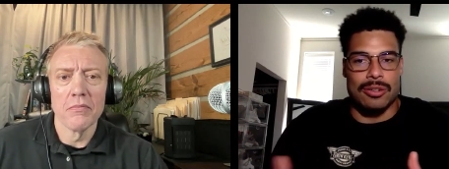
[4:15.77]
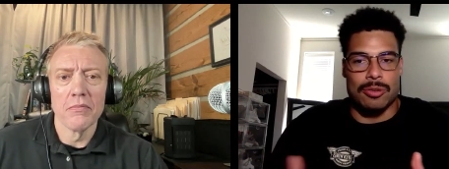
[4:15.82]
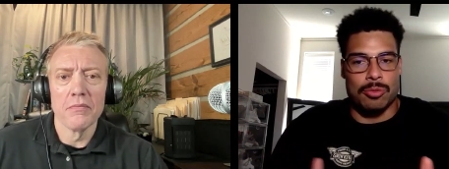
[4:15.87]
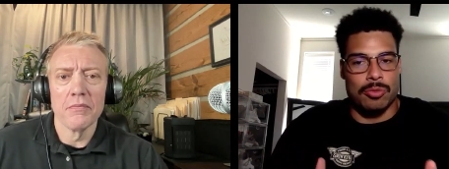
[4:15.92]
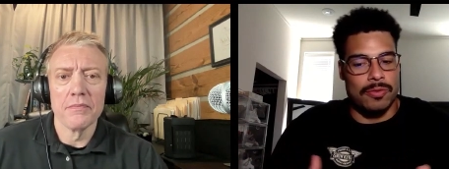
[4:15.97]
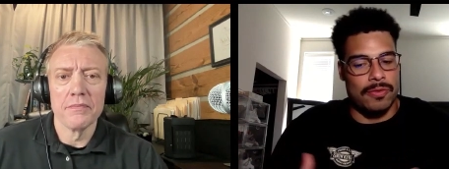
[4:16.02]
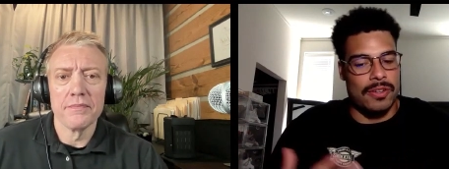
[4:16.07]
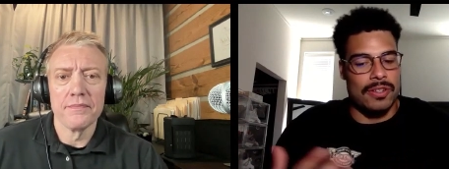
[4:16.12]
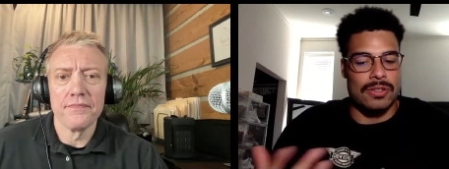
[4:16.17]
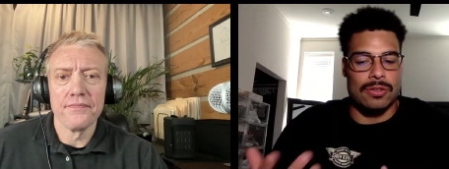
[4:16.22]
Speaker 1: And
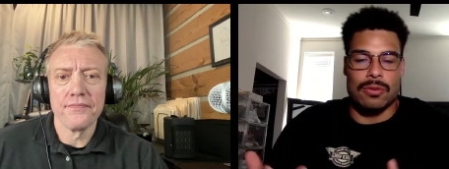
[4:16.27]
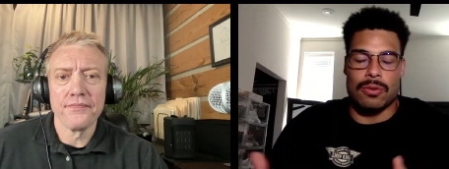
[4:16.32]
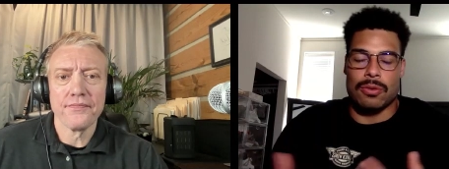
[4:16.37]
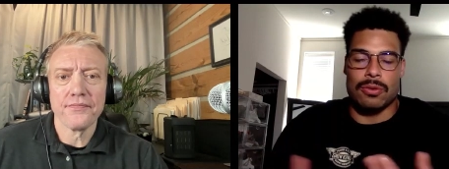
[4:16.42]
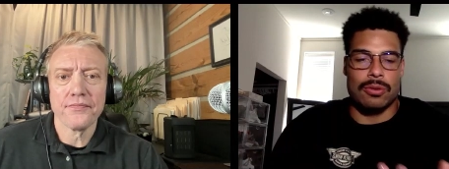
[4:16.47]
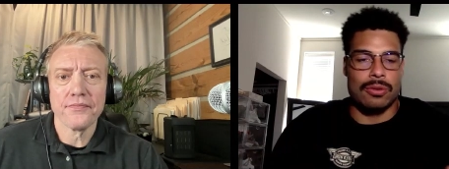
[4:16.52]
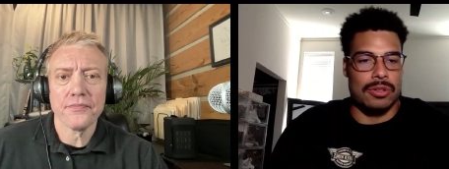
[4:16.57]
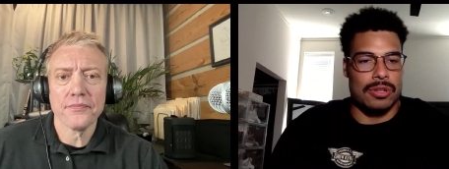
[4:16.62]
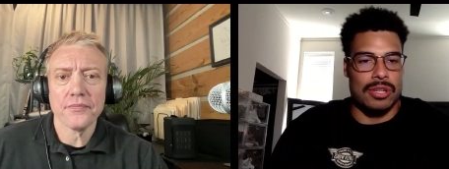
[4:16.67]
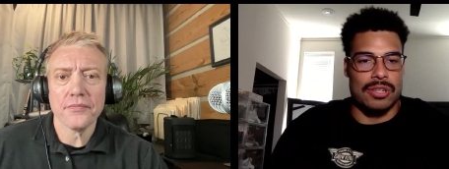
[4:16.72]

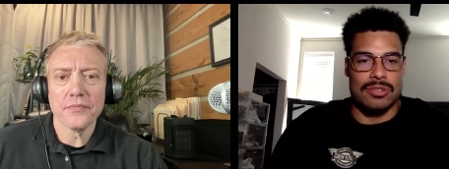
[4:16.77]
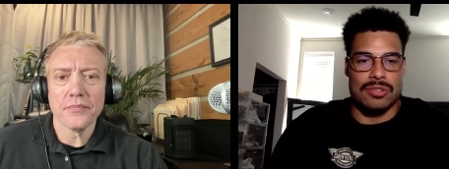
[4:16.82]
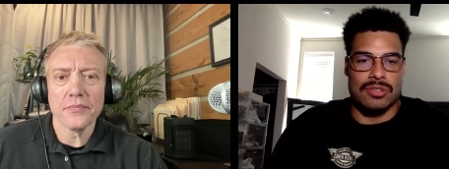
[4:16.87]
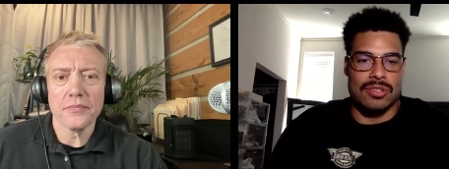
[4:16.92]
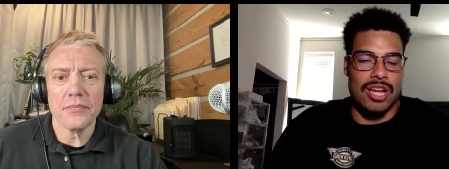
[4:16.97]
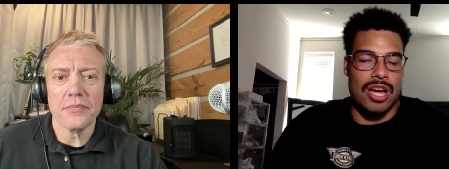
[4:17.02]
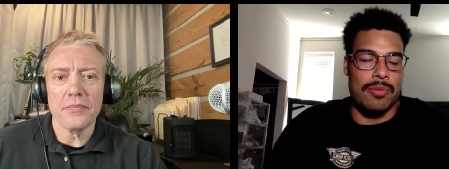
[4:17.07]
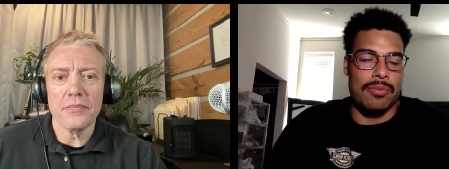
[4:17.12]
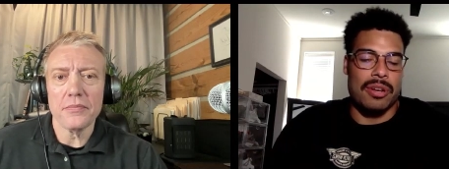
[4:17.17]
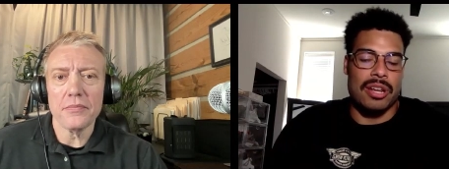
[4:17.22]
um,
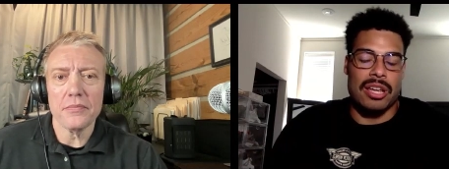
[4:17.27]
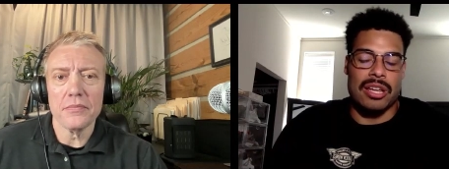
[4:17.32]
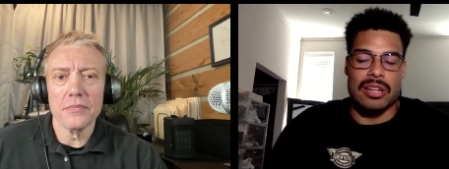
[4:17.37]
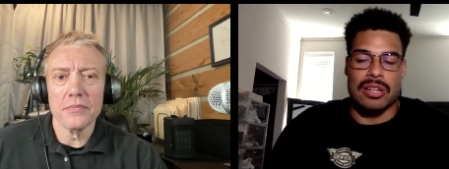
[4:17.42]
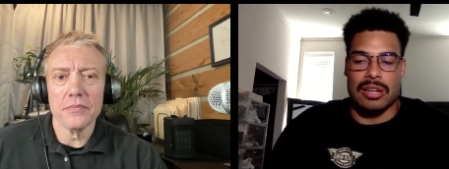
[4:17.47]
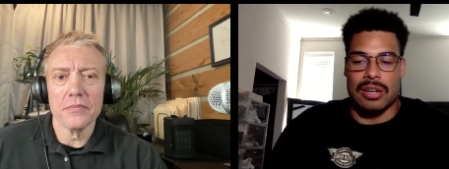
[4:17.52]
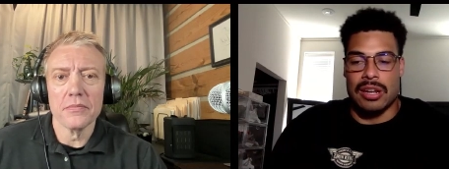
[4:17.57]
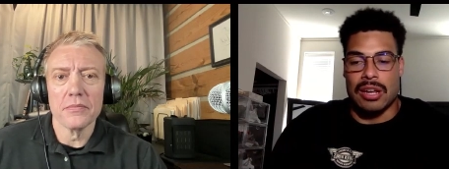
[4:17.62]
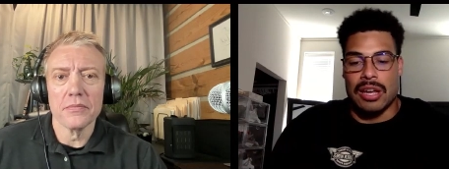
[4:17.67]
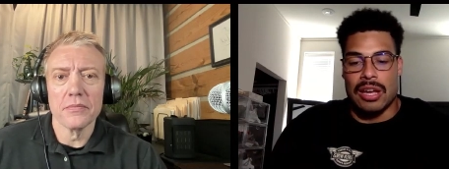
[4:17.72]
obviously, I mean, I think
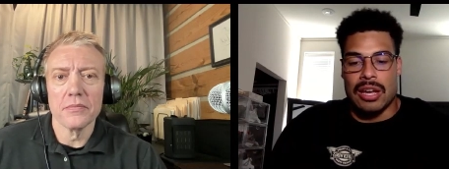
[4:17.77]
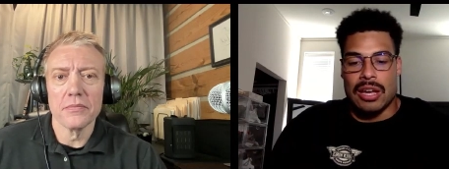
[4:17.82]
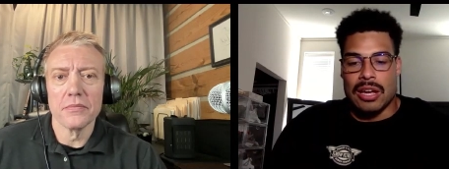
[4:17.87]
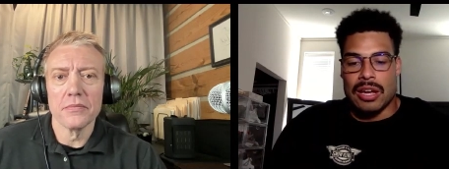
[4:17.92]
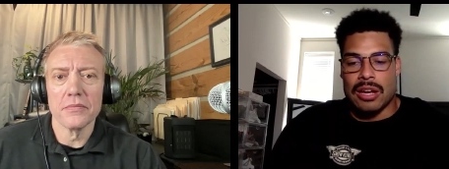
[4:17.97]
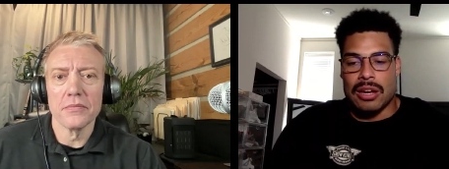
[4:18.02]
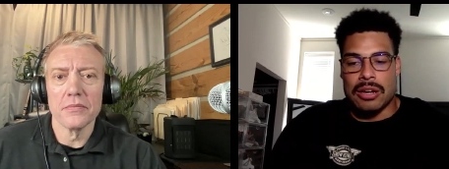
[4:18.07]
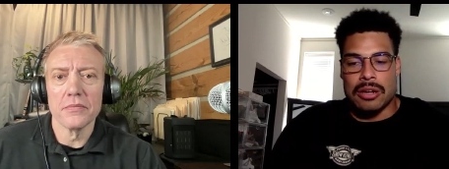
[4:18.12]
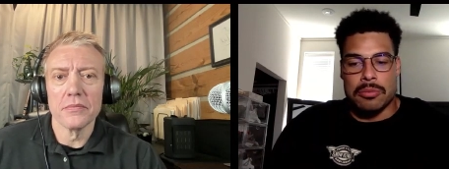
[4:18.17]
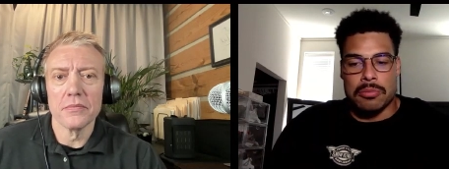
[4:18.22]
we had a,
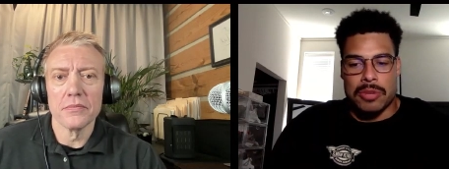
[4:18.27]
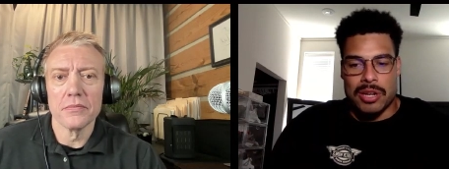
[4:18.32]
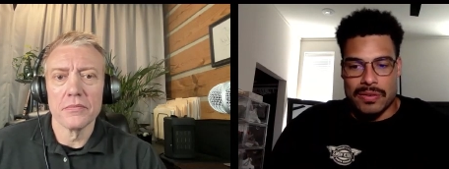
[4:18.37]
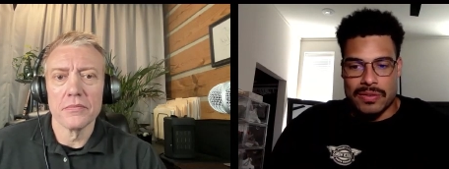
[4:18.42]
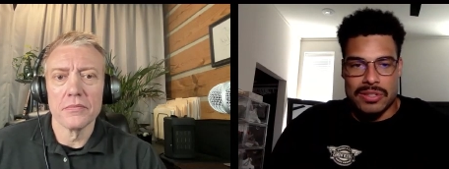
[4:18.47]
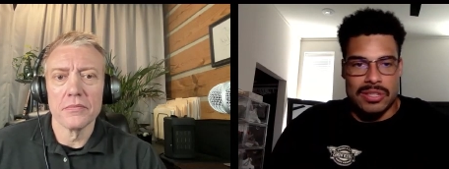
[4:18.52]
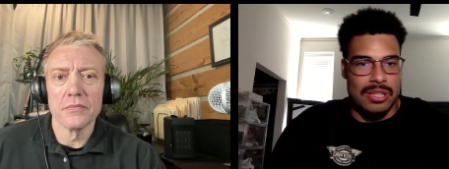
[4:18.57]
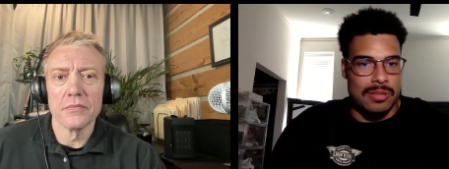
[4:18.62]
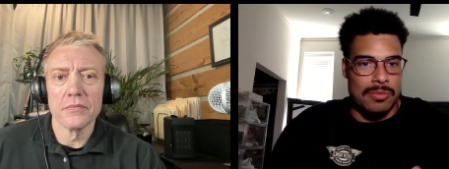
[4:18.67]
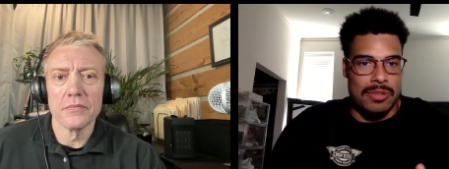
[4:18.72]
you know, pretty
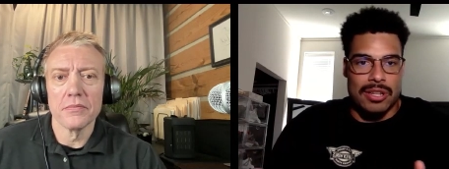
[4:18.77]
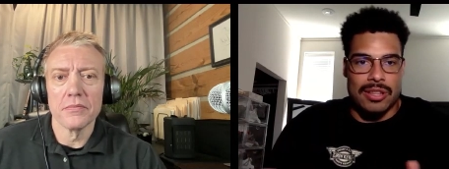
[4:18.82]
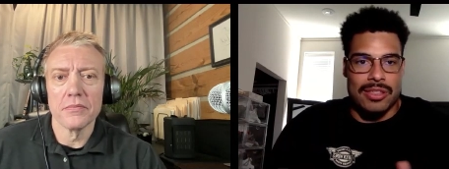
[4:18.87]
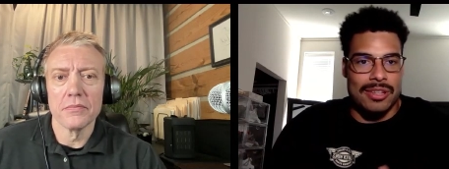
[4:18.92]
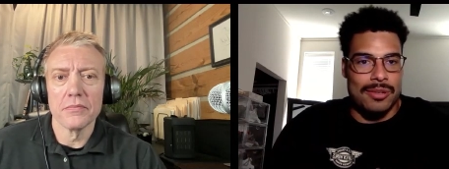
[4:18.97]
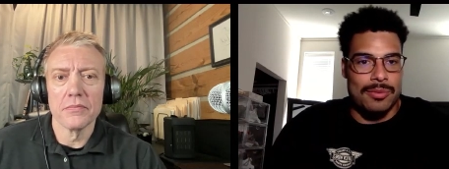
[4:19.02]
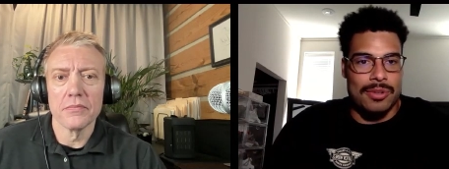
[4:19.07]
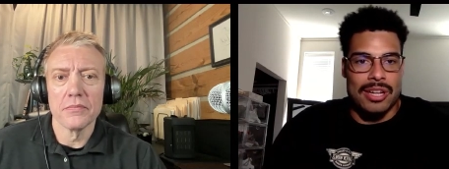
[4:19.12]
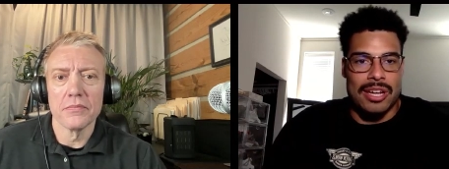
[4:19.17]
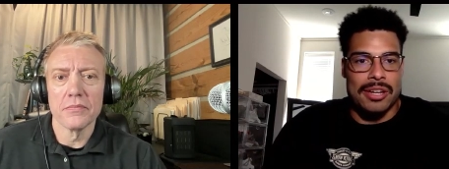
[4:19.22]
decent
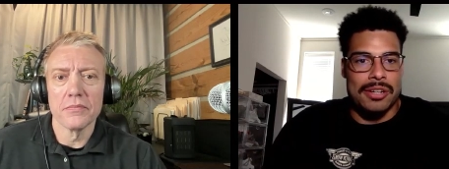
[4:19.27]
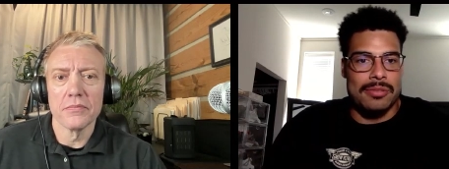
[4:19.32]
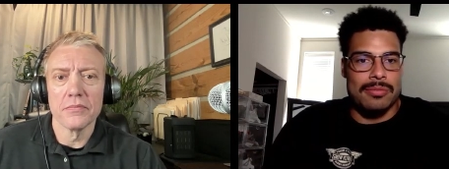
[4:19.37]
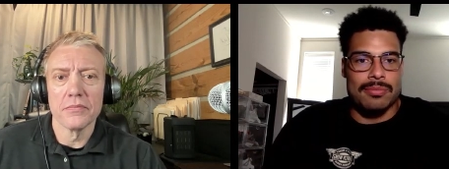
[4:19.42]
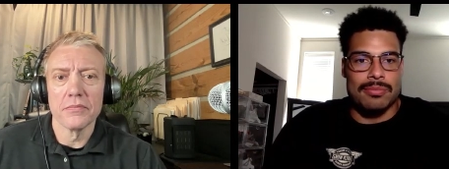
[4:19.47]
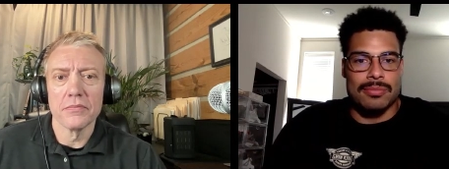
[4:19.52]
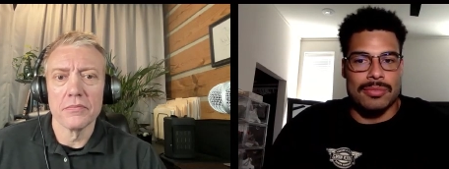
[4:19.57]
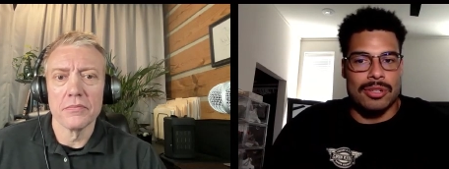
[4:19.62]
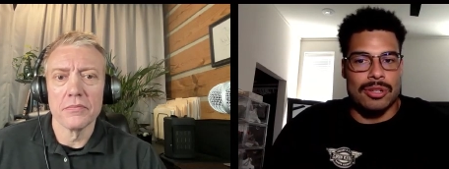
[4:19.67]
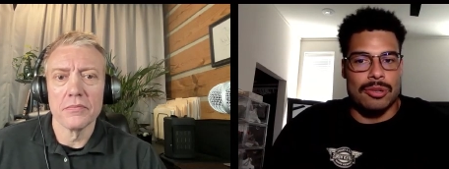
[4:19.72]
showing at the spring
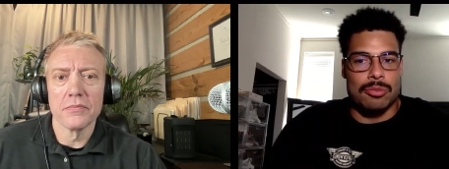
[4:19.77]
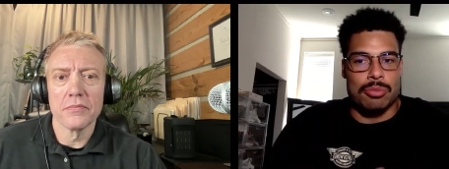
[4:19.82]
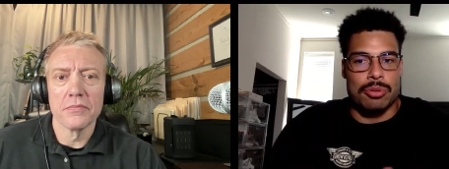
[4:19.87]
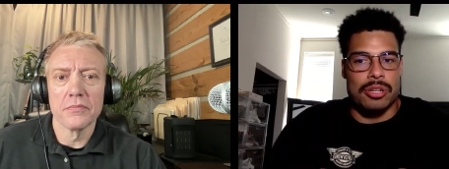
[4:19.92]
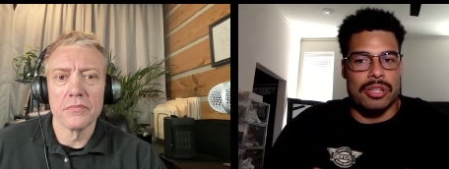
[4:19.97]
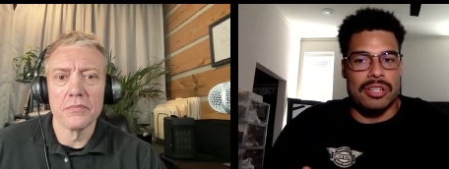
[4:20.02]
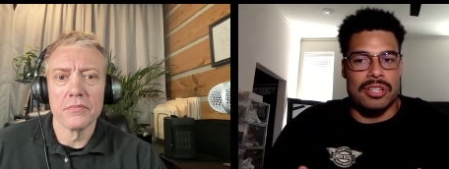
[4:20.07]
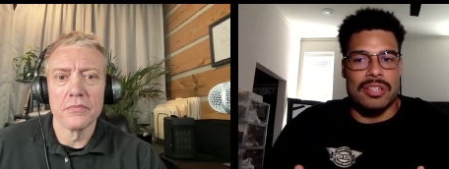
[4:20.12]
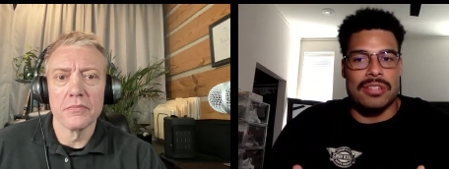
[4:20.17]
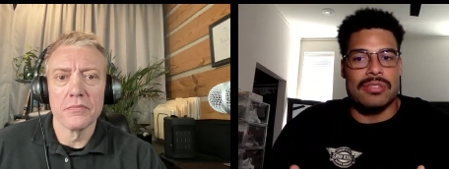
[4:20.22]
game.
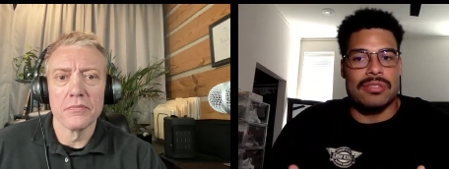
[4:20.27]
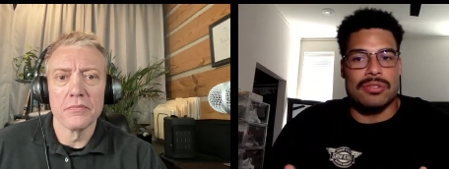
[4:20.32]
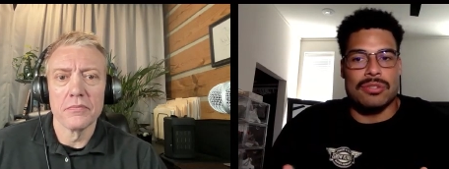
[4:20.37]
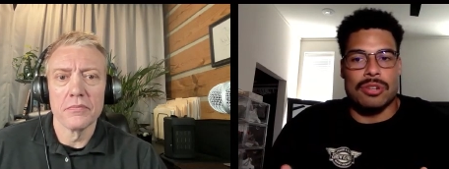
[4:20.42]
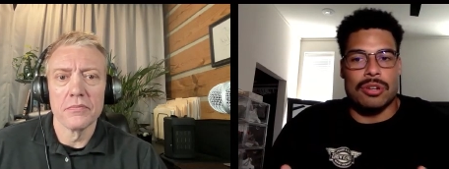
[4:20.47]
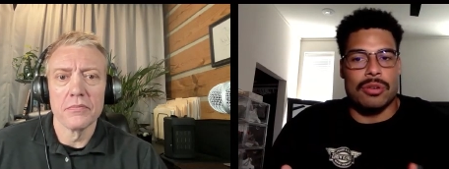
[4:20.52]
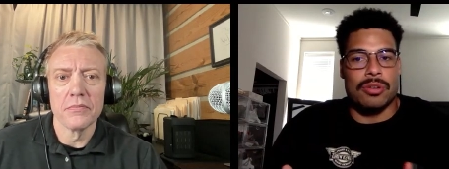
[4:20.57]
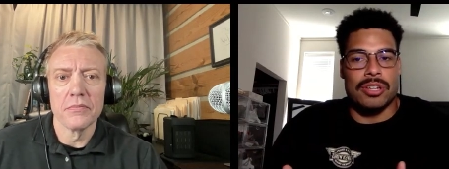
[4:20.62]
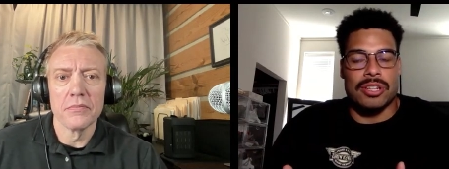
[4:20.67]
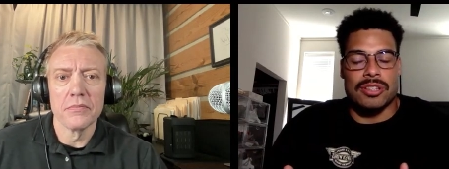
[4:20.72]
Obviously,
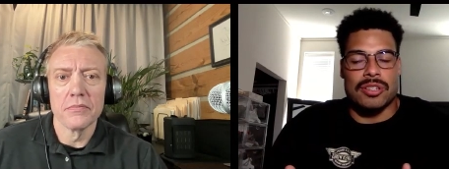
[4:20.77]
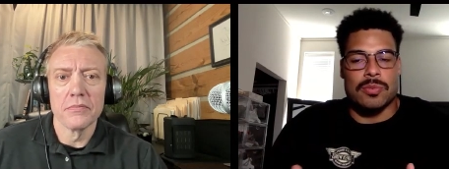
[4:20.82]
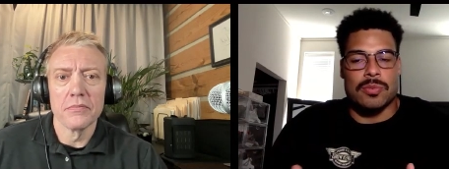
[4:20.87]
um,